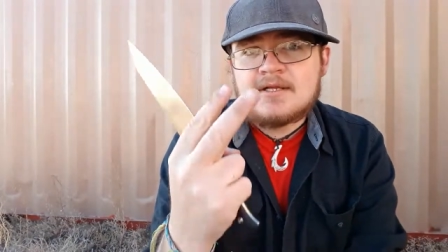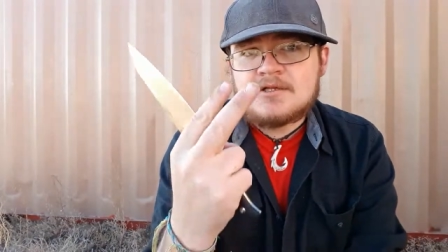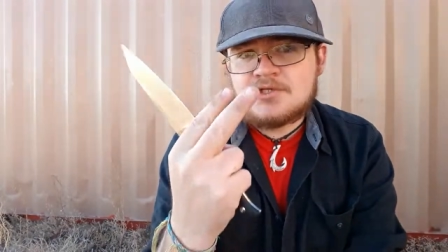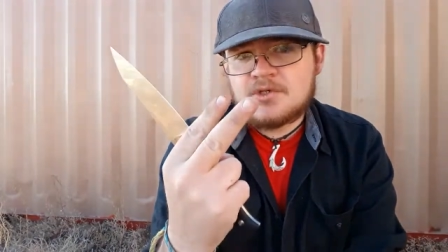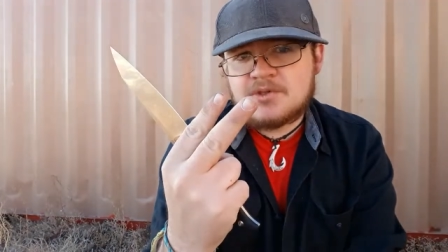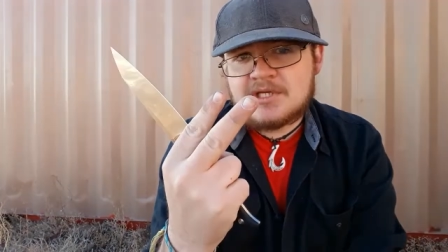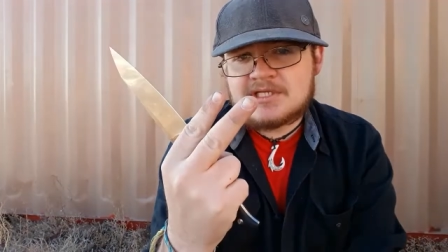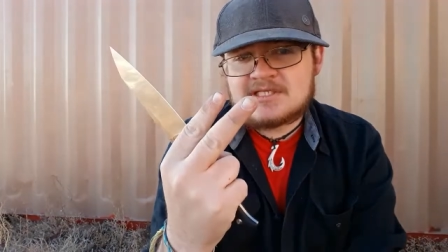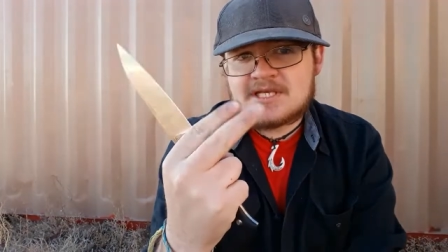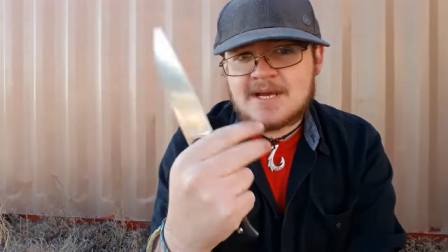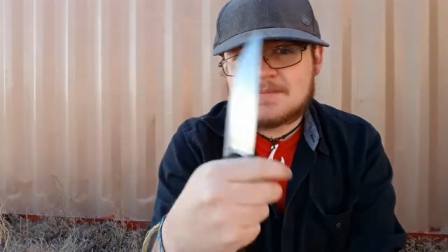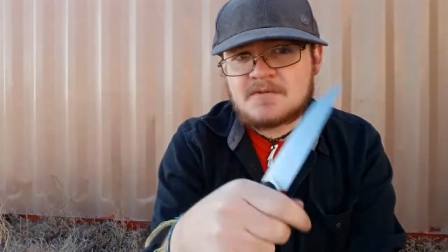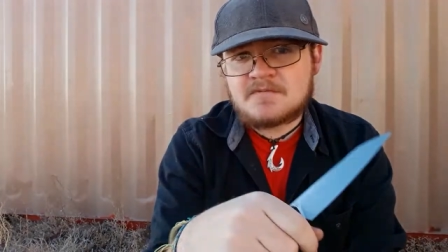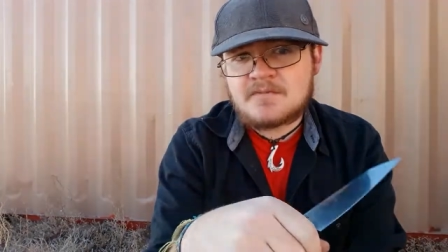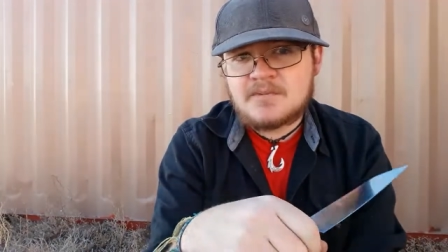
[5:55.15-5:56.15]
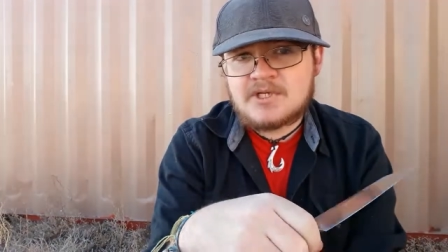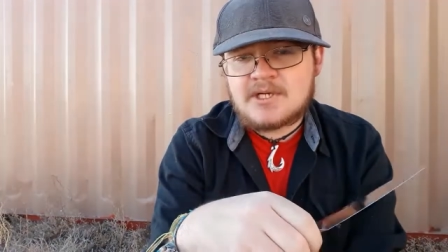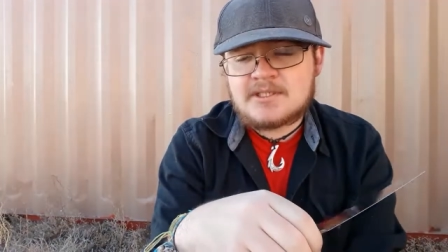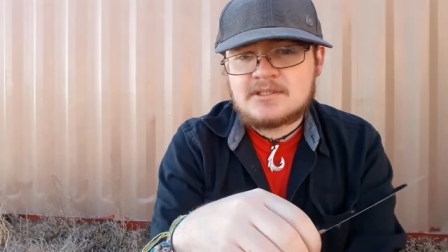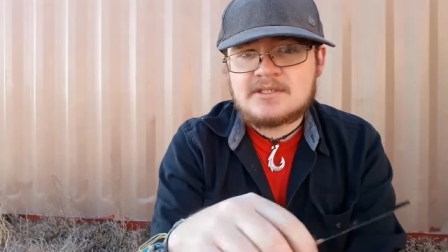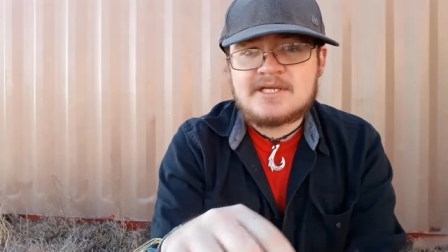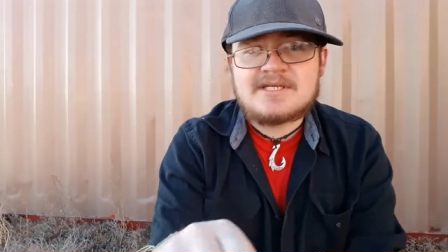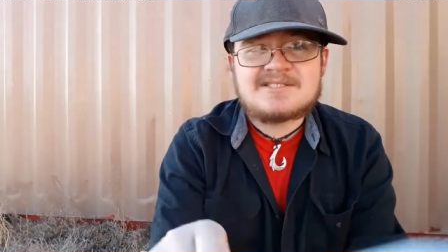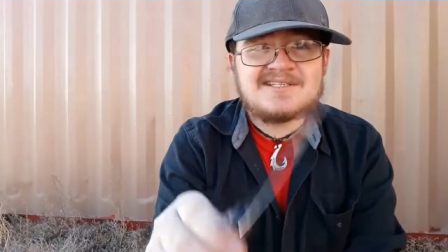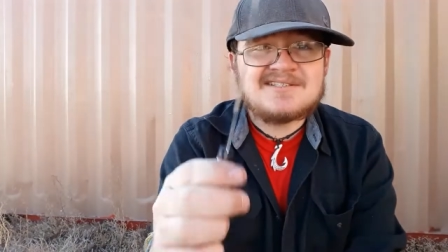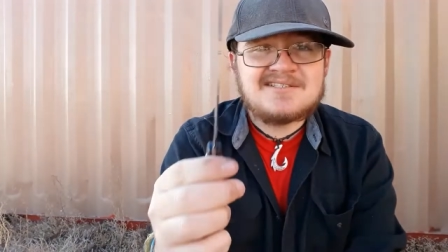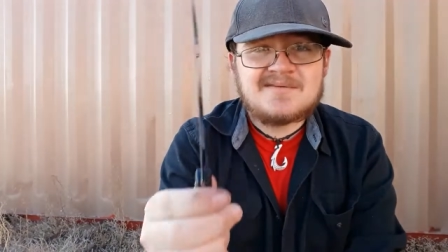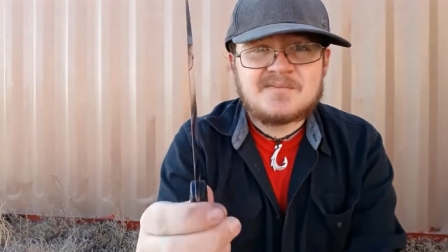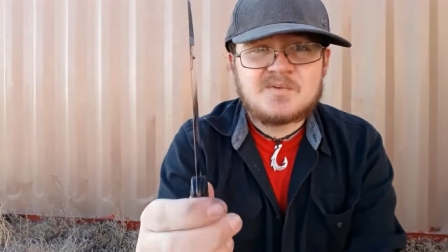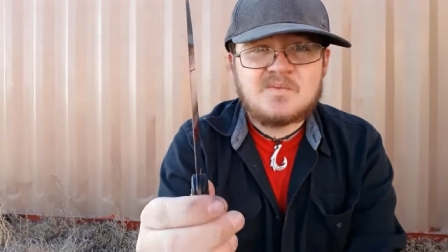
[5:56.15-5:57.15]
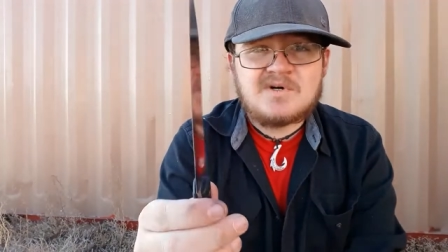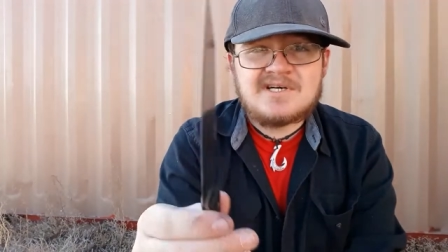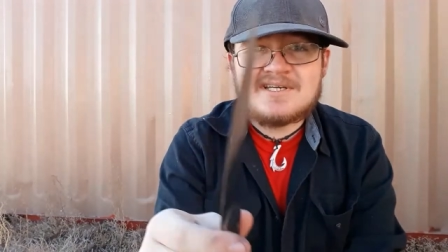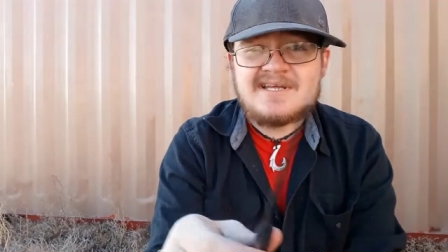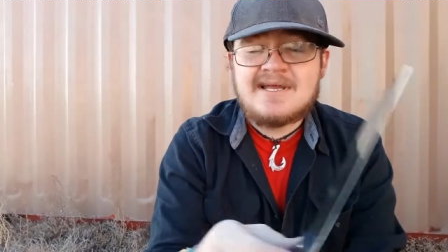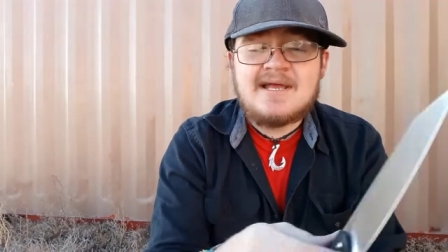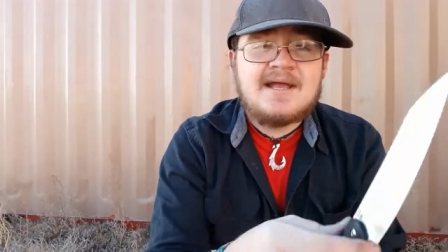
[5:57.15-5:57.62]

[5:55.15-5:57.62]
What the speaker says: Two things kept it from being on the list. Number one,